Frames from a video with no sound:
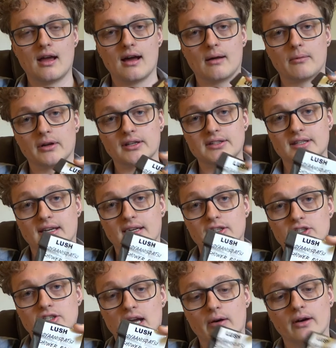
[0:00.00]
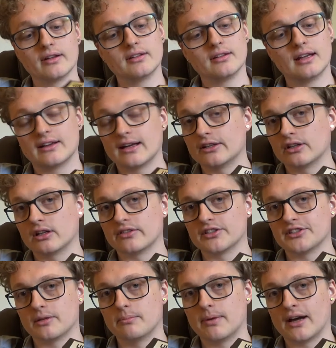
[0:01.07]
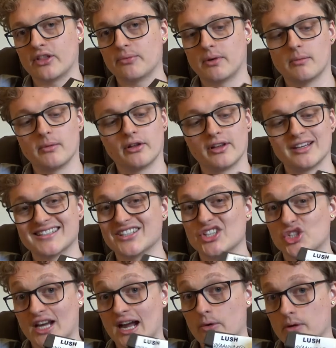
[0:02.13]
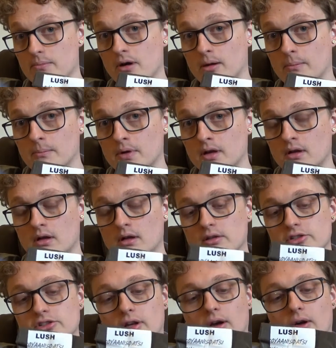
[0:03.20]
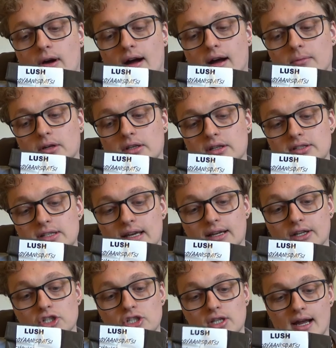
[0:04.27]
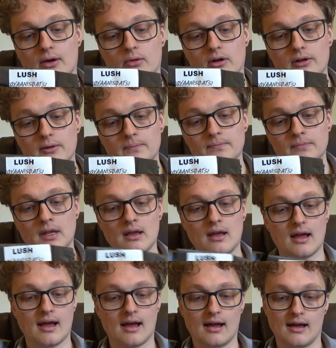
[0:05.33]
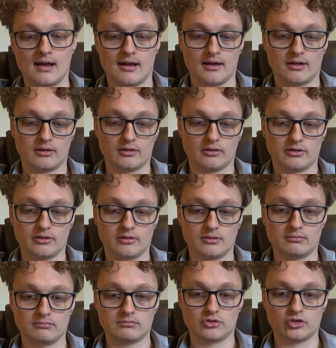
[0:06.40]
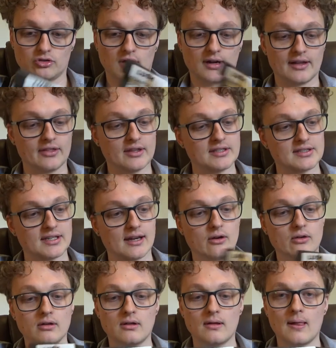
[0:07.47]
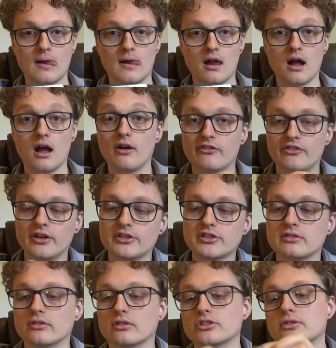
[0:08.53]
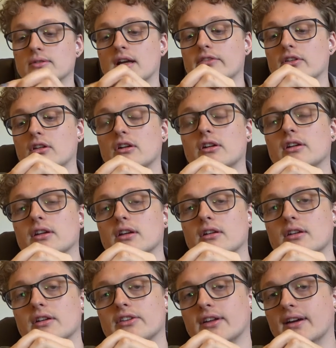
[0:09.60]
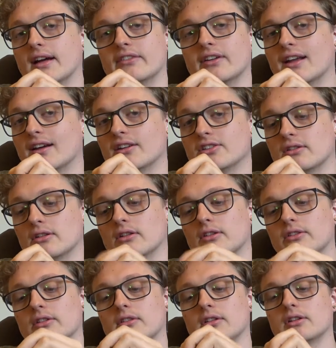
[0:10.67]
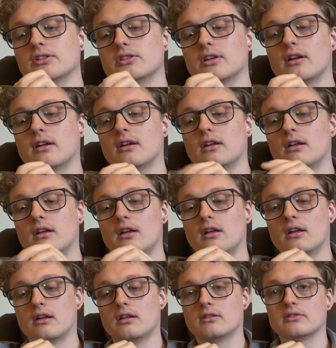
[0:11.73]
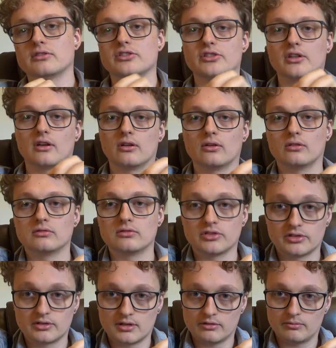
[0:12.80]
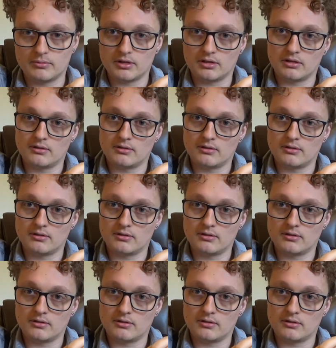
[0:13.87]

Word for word: going to take a shower. I don't know if I said bath bomb earlier, it's a shower bomb. So I'm going to take a shower and try this out. First of all, should we have a look at it, because I haven't actually looked at this yet, so just give me